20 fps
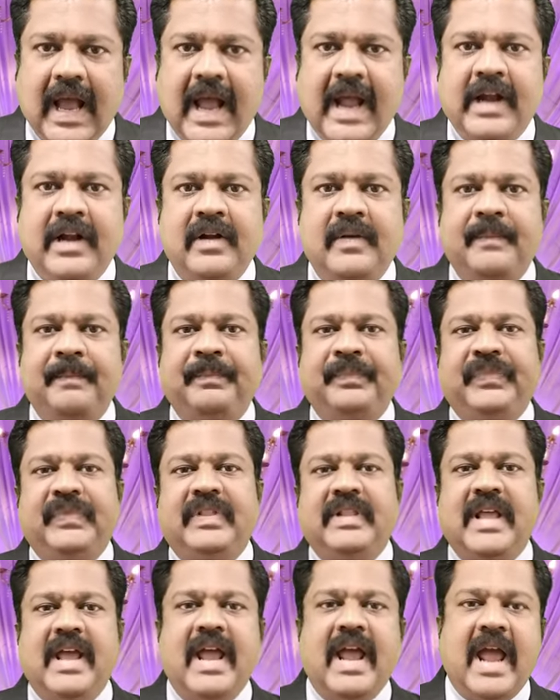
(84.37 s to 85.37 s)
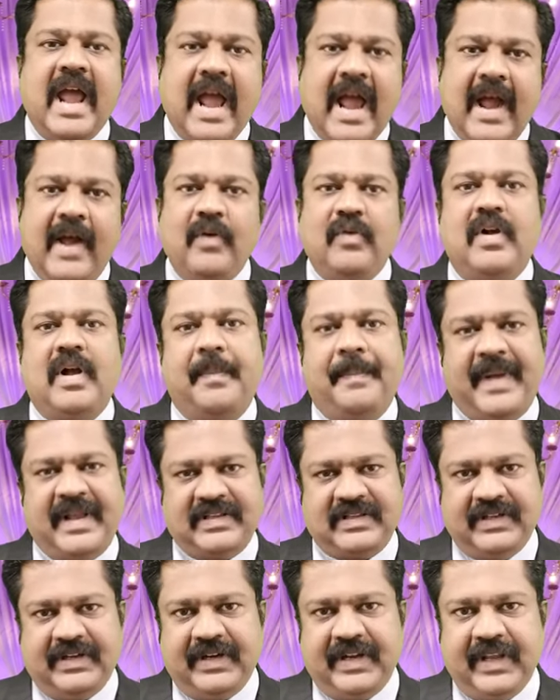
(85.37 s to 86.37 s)
And they have
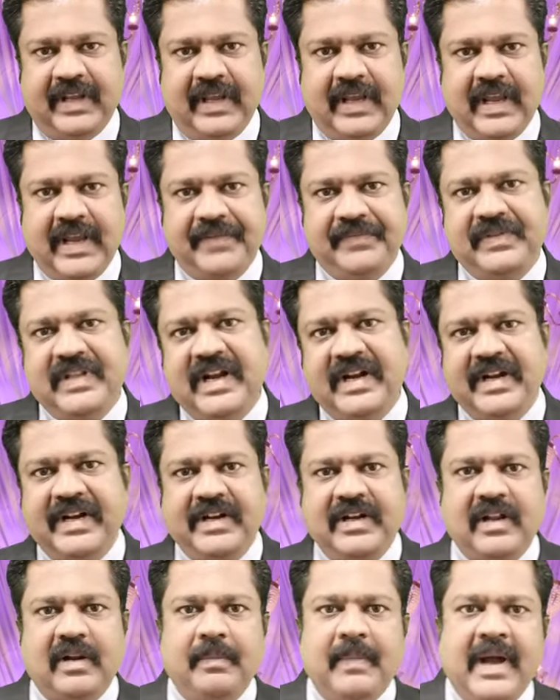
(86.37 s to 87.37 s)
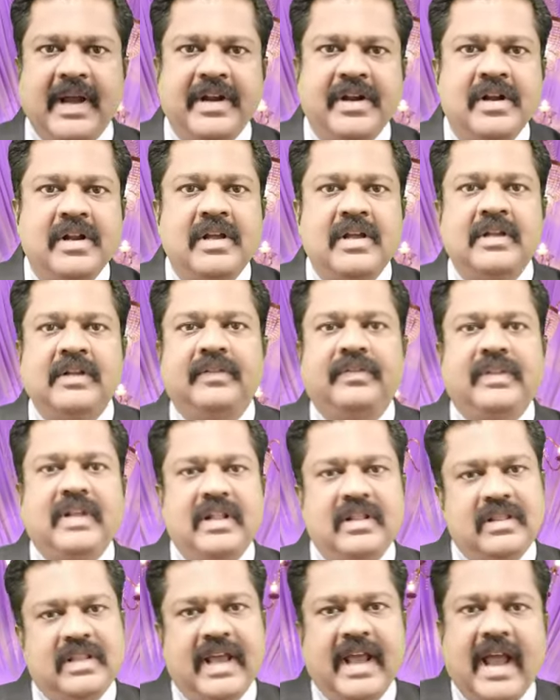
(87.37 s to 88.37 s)
capacity, if they determine,
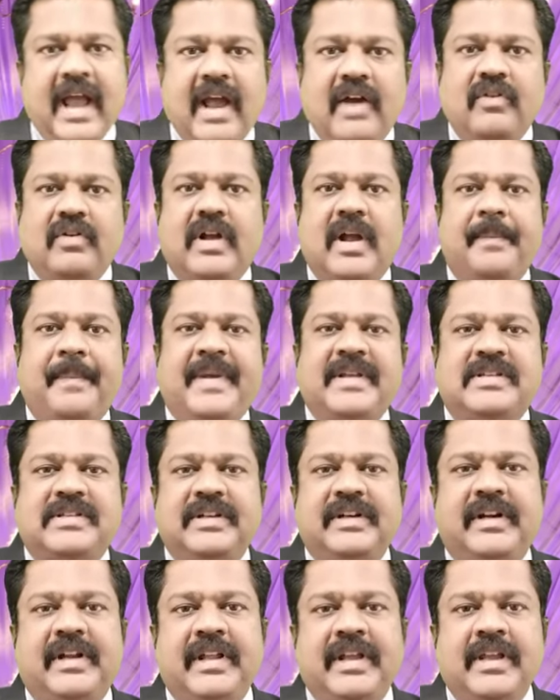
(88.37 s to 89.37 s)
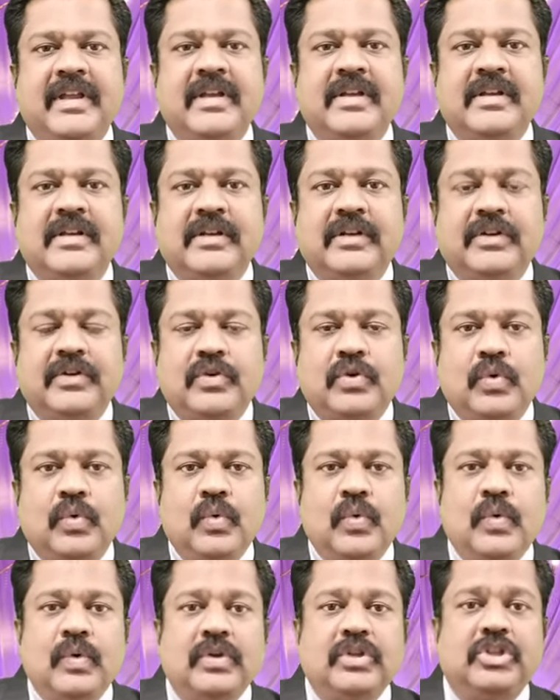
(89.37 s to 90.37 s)
then they have capacity
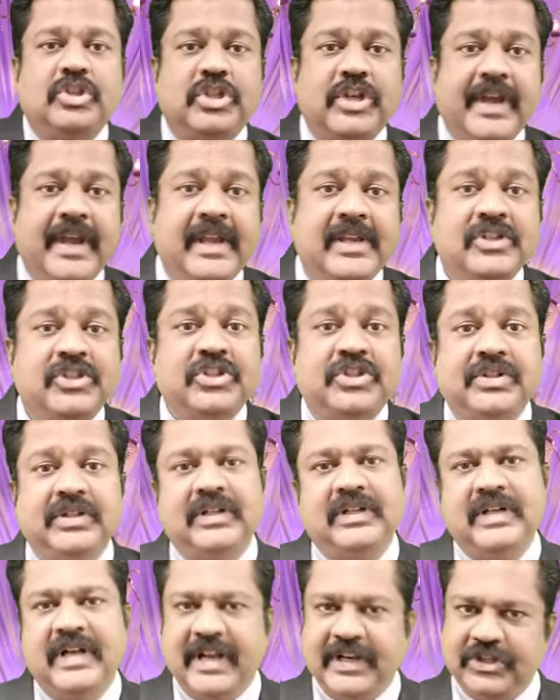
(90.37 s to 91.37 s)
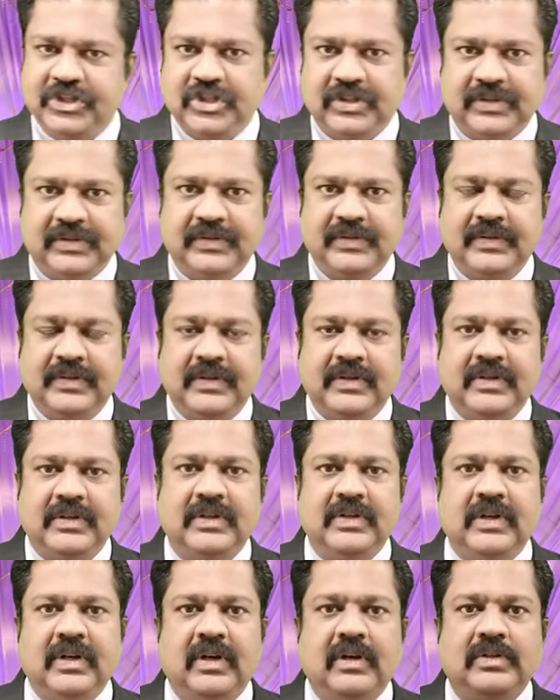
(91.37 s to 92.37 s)
to change the nation.
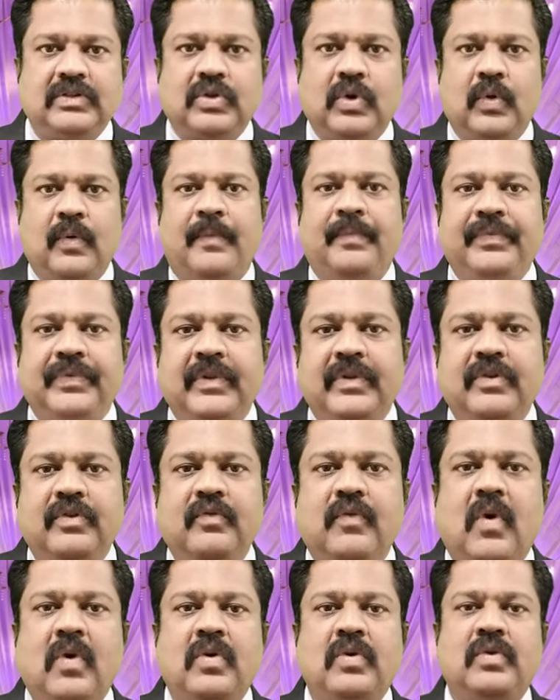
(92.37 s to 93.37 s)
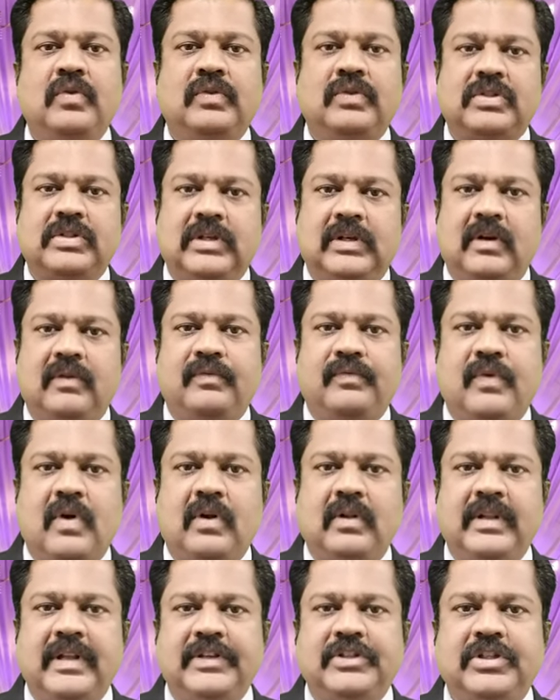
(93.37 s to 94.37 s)
So you want to serve
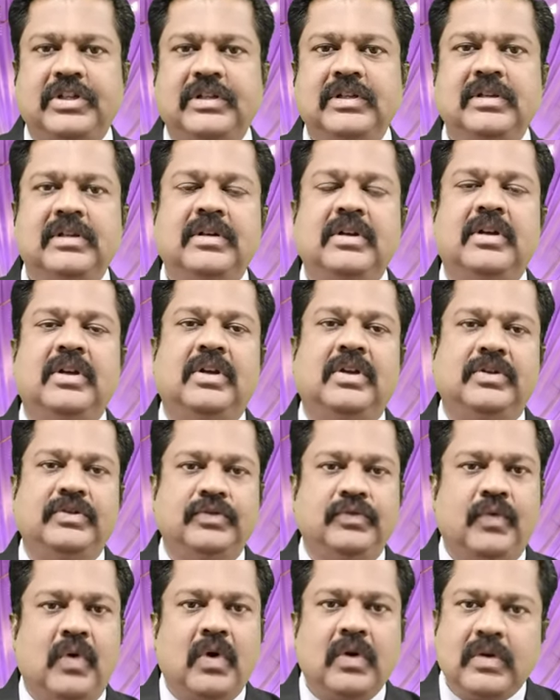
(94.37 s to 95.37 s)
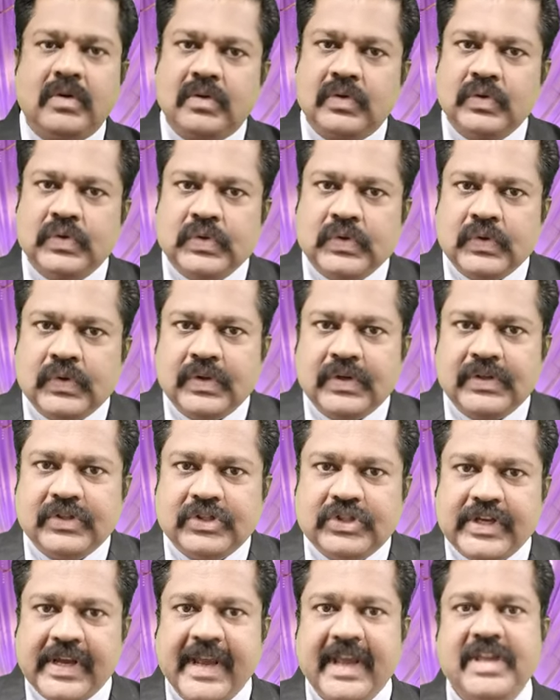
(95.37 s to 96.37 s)
for nation, you want to
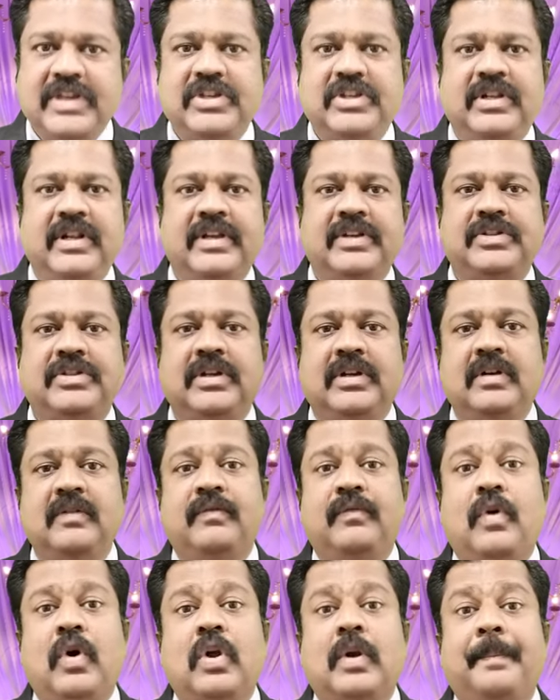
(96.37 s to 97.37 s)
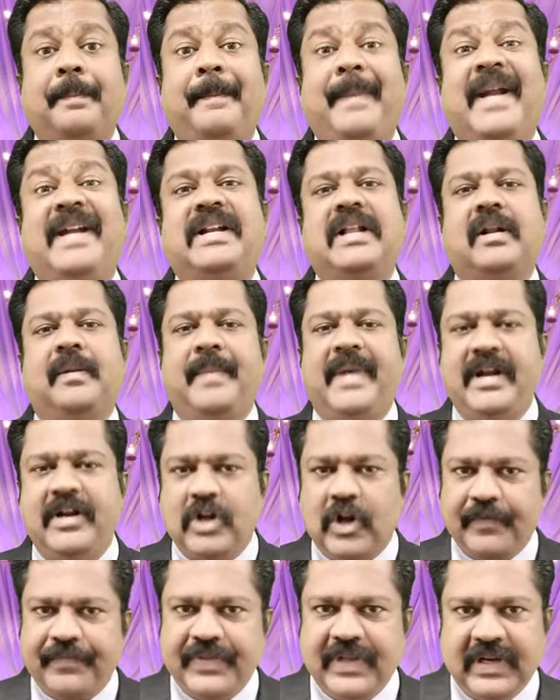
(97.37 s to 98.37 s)
change nation for
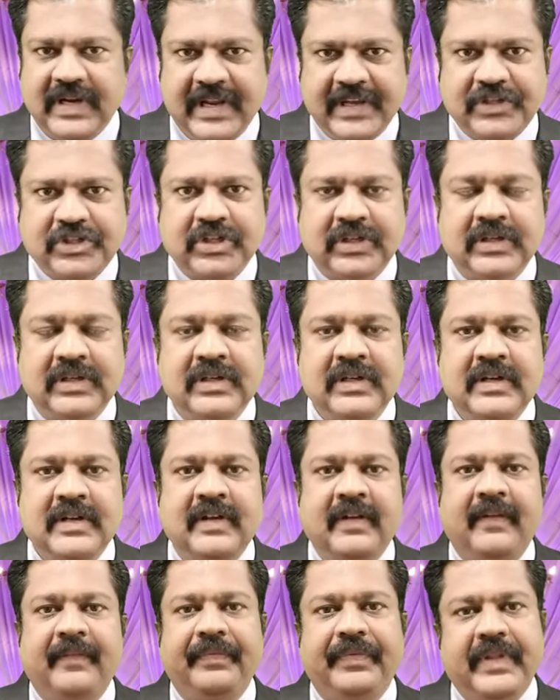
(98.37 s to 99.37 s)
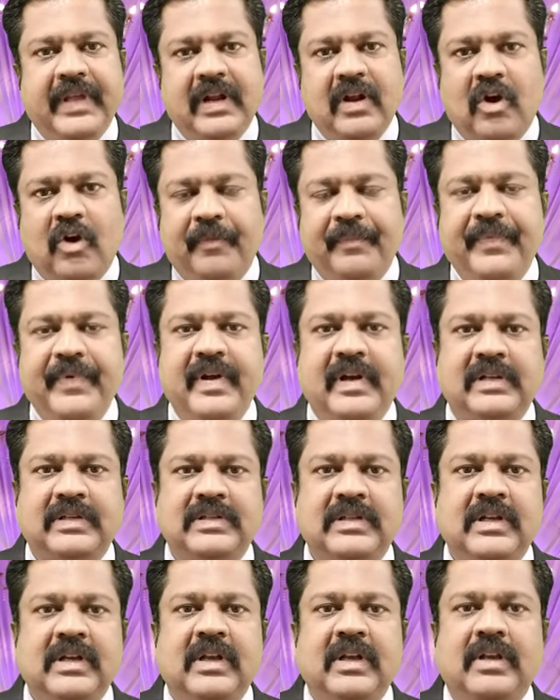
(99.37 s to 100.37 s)
betterment of the nation, then
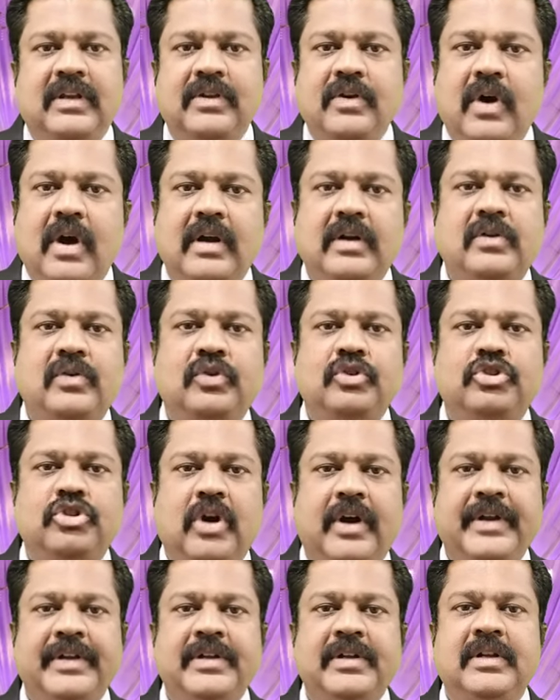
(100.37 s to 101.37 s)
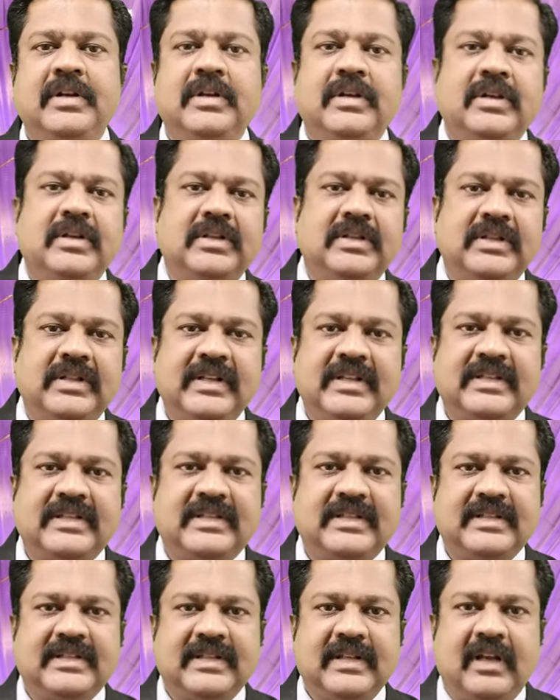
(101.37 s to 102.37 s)
obvious you have to join
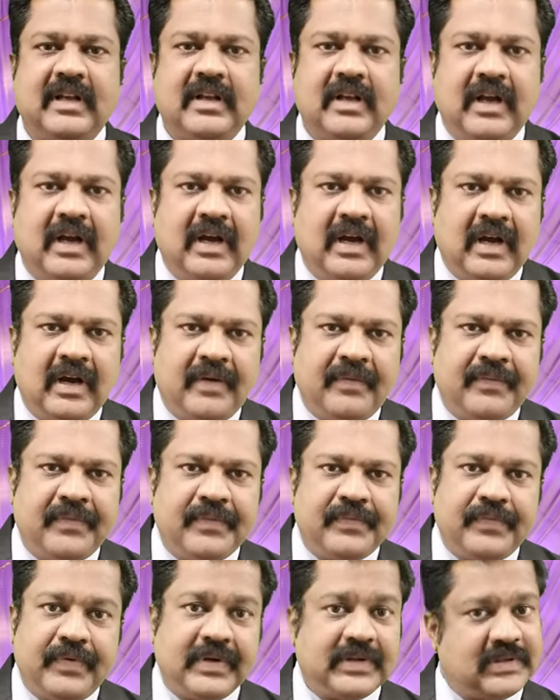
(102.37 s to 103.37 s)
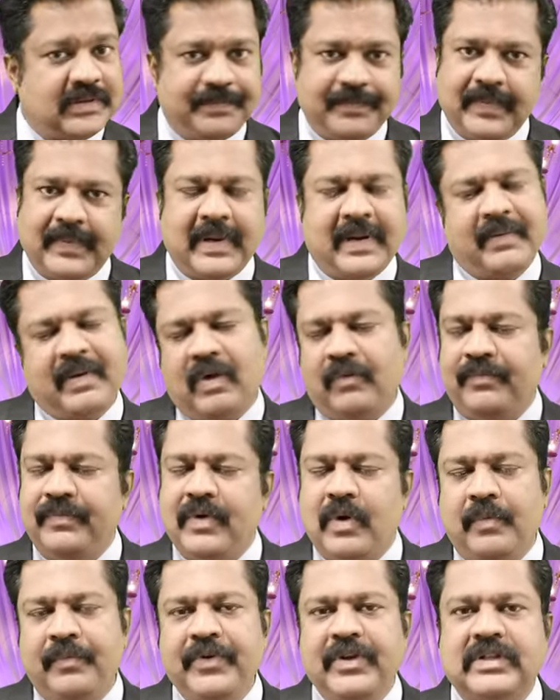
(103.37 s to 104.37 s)
this first,
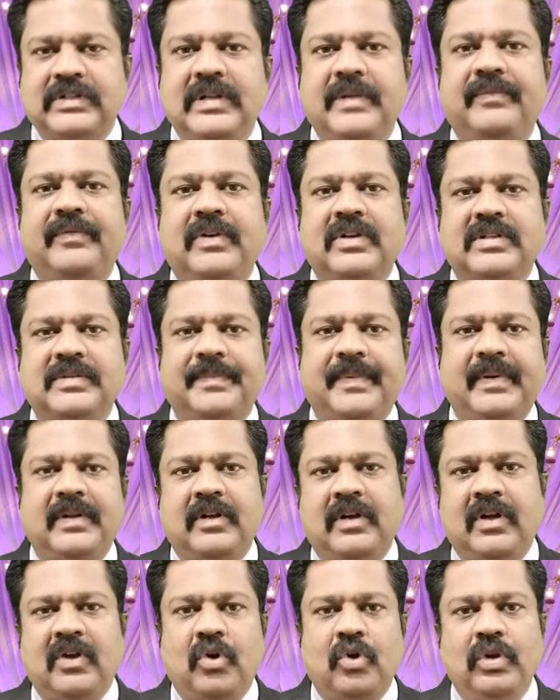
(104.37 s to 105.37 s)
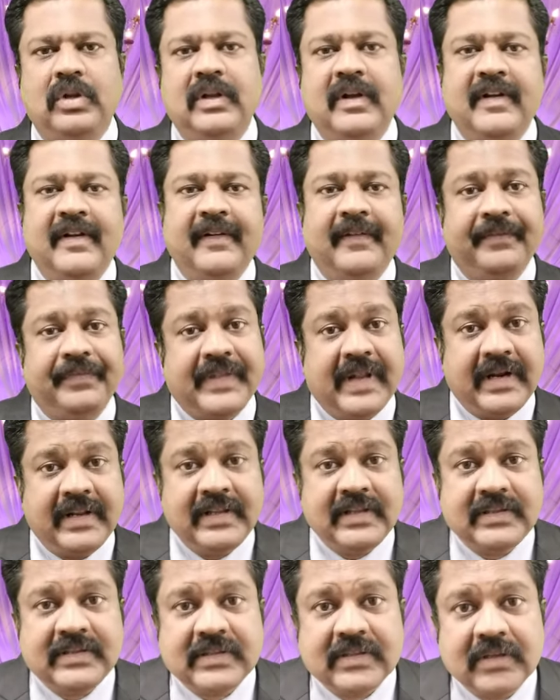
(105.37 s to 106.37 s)
obviously first role, that
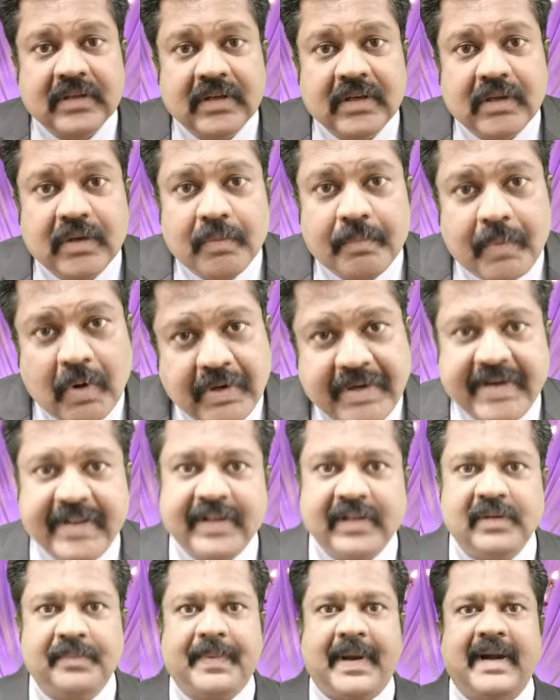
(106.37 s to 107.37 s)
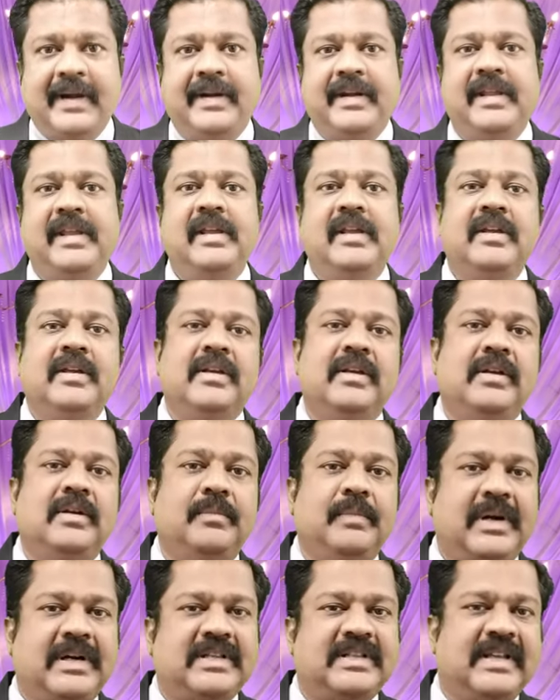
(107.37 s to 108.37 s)
is political party,
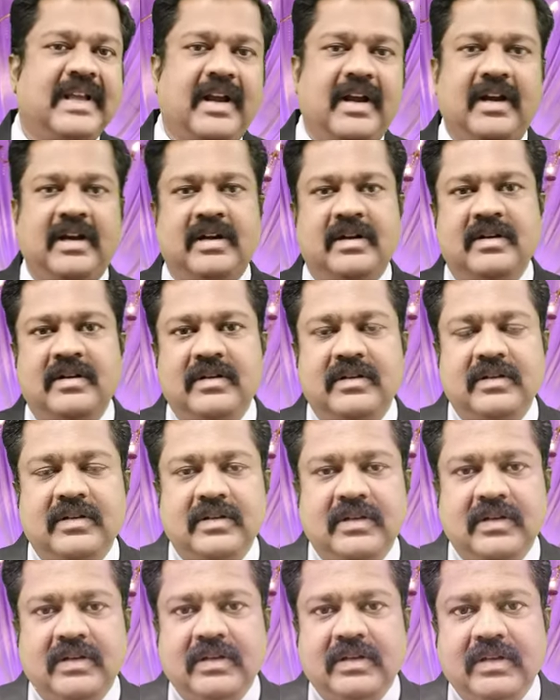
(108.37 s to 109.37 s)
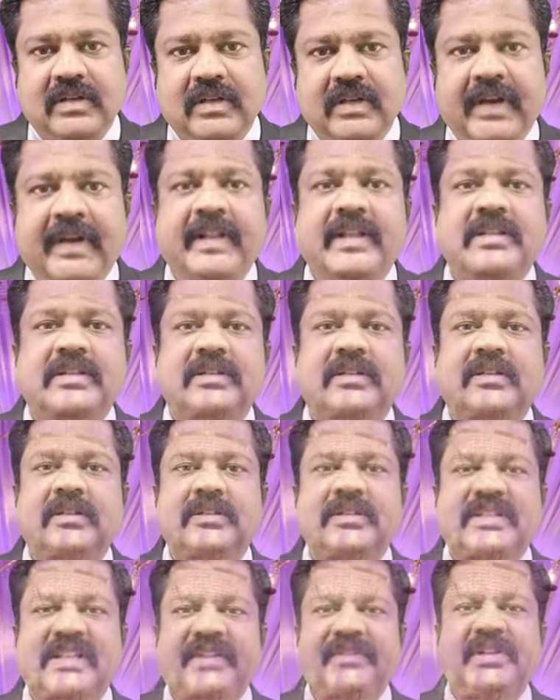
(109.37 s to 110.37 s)
but second, it is
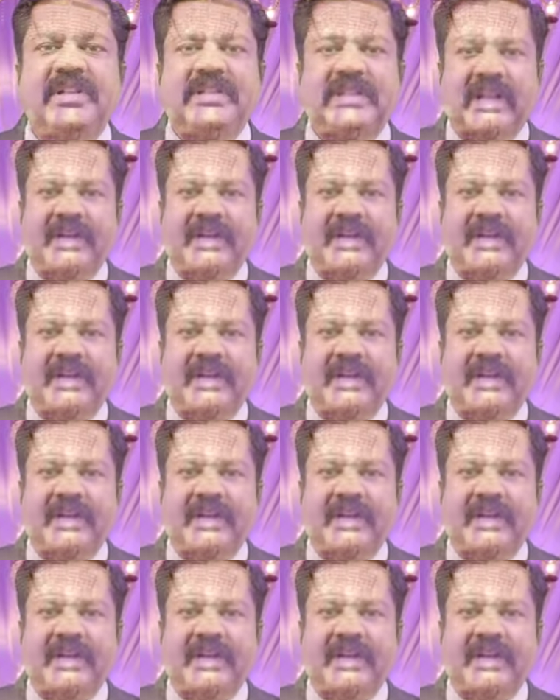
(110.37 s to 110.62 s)
civil